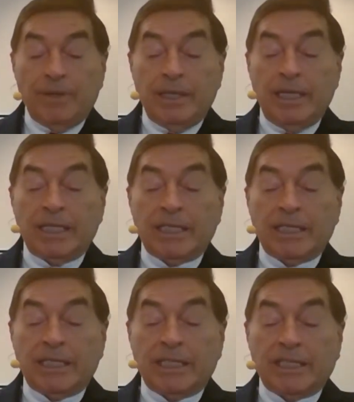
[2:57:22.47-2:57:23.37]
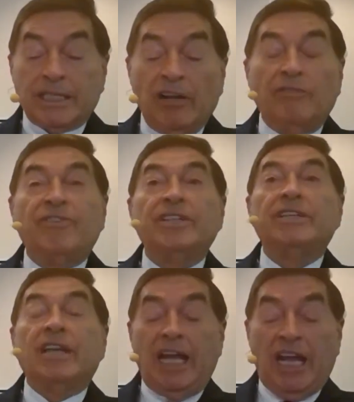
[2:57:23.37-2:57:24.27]
the triumphant
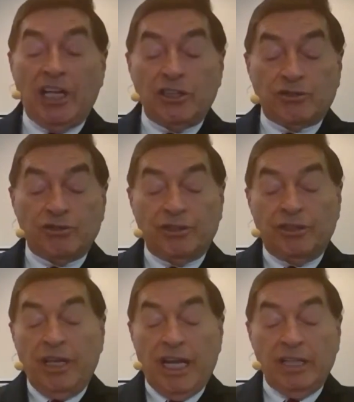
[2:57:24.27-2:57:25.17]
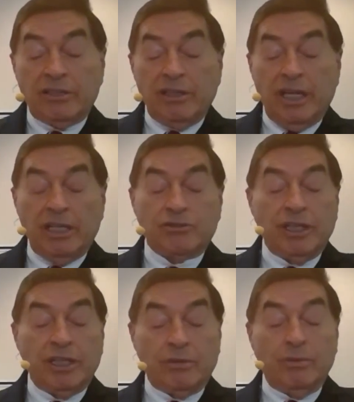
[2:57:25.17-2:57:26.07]
enter and enter
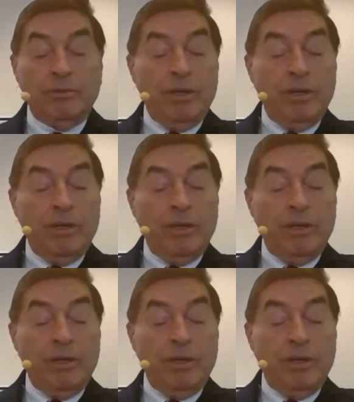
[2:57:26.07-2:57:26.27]
into